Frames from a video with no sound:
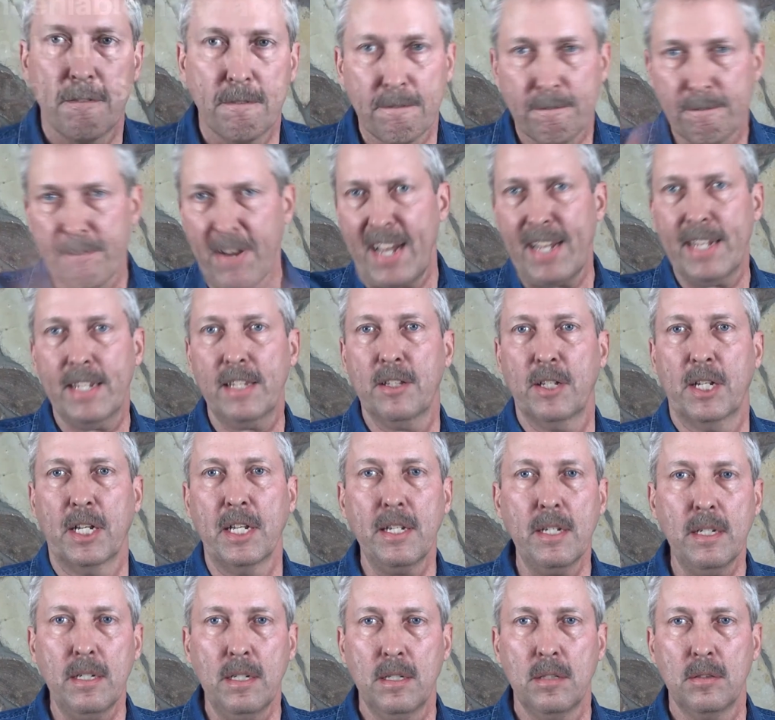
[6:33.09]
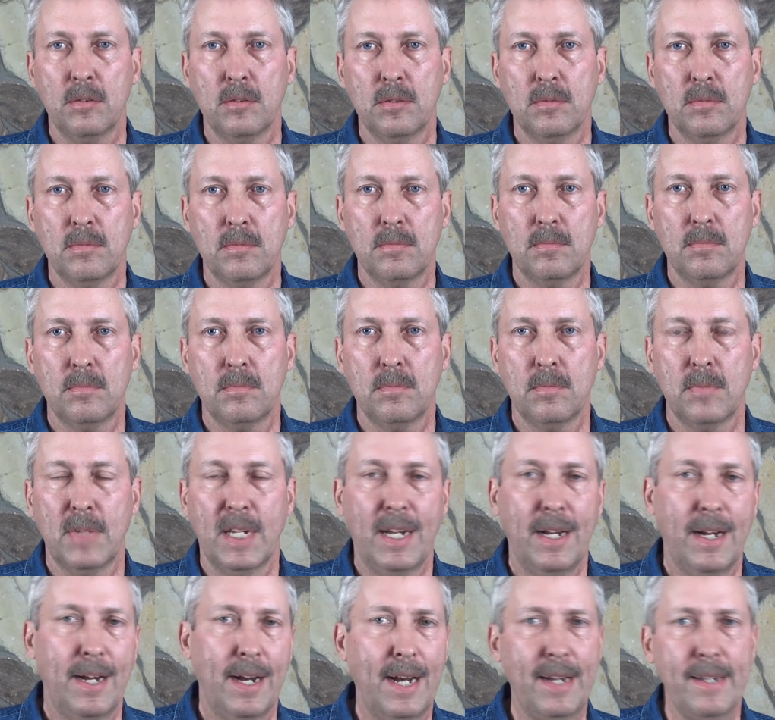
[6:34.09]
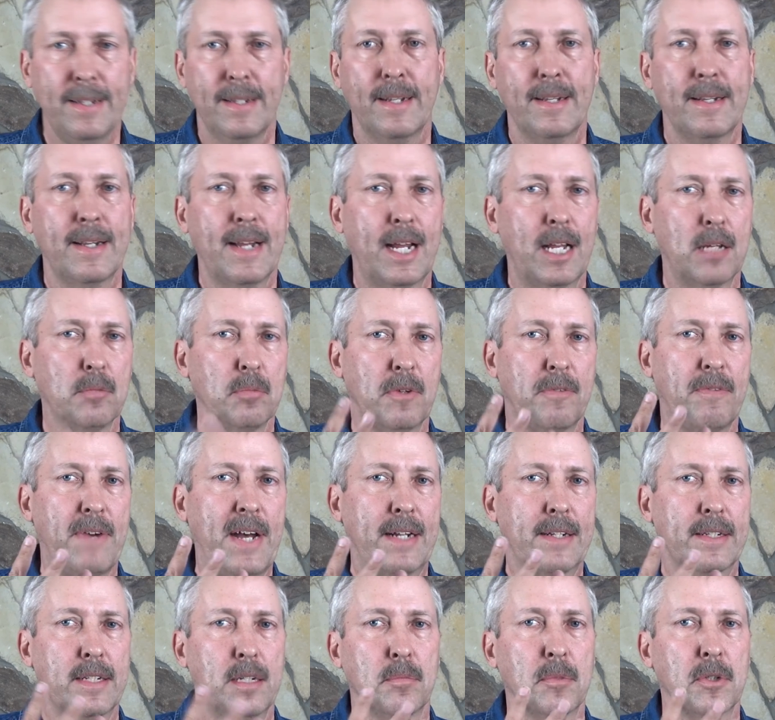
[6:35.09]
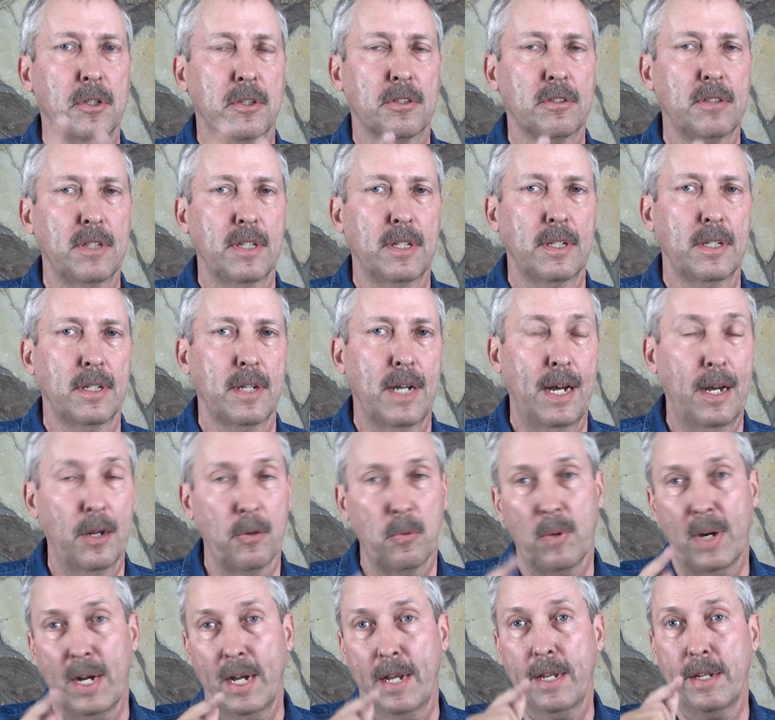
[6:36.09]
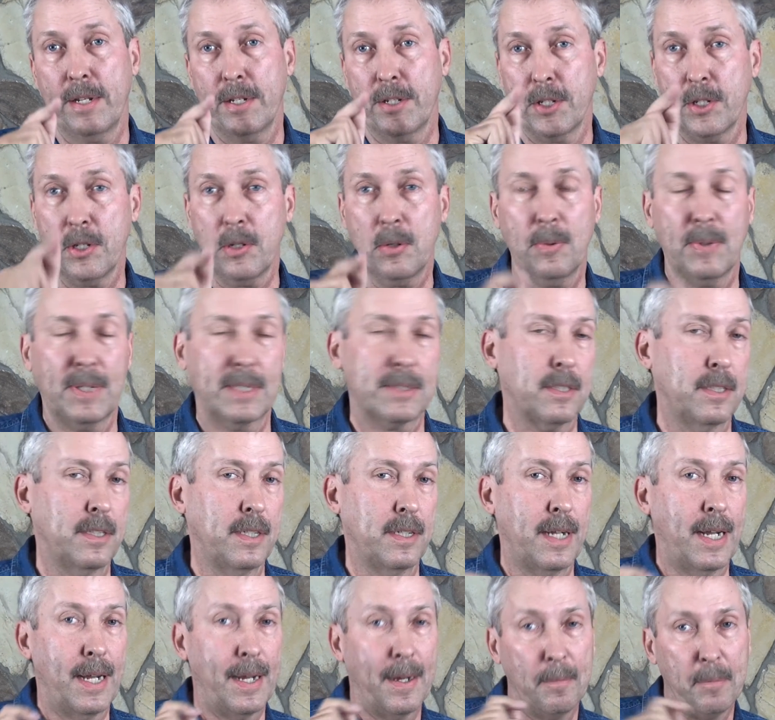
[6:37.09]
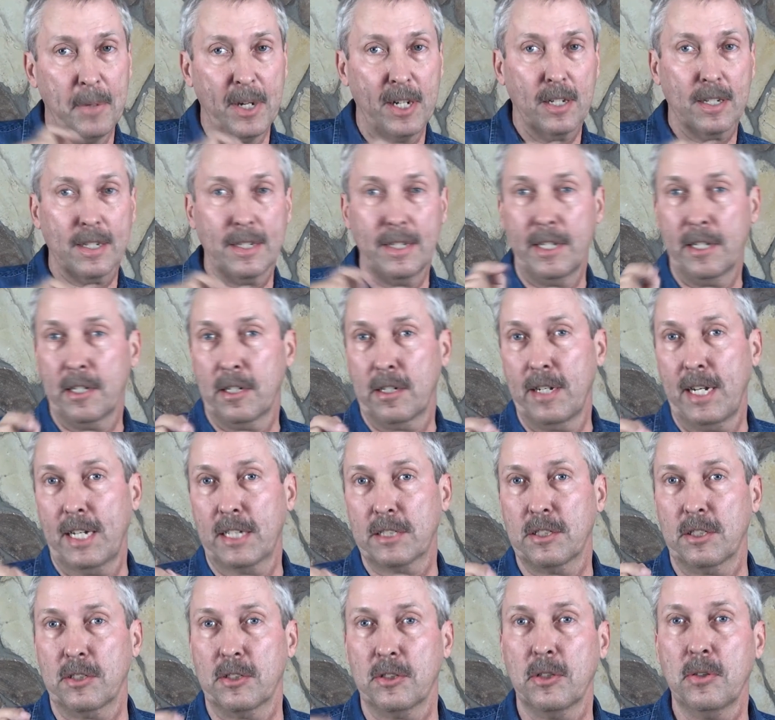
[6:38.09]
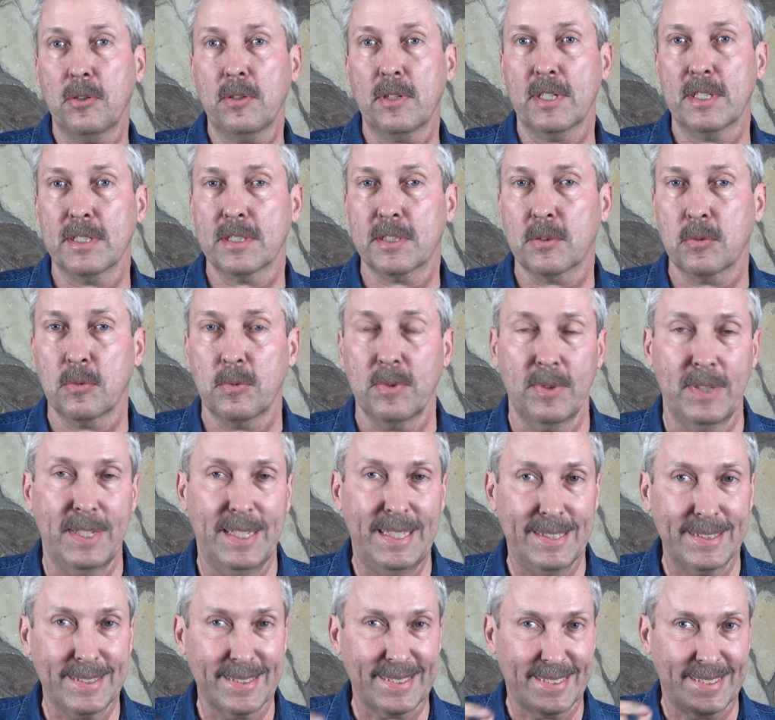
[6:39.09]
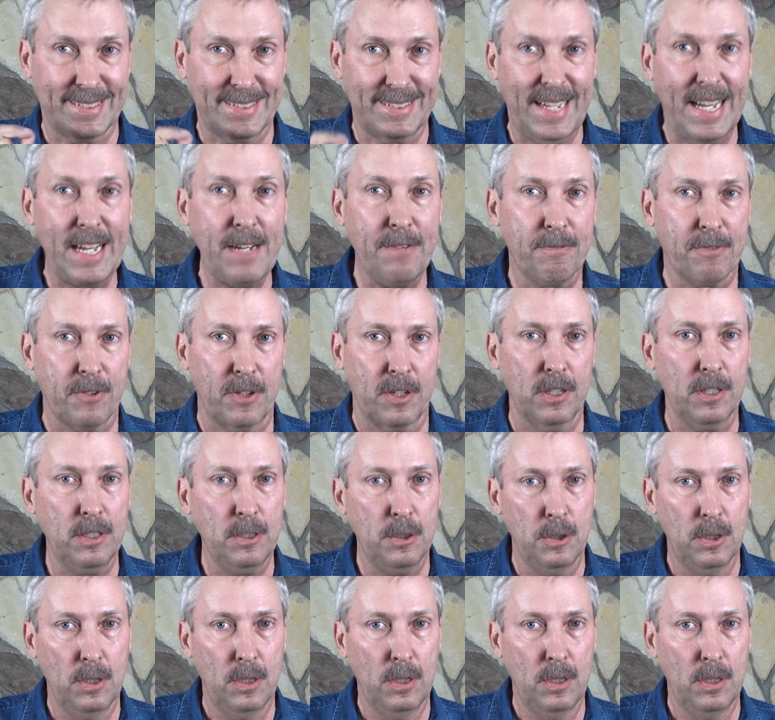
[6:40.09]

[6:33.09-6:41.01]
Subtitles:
Finally, undeniable fact number three on why you, as an American international tourist, is safer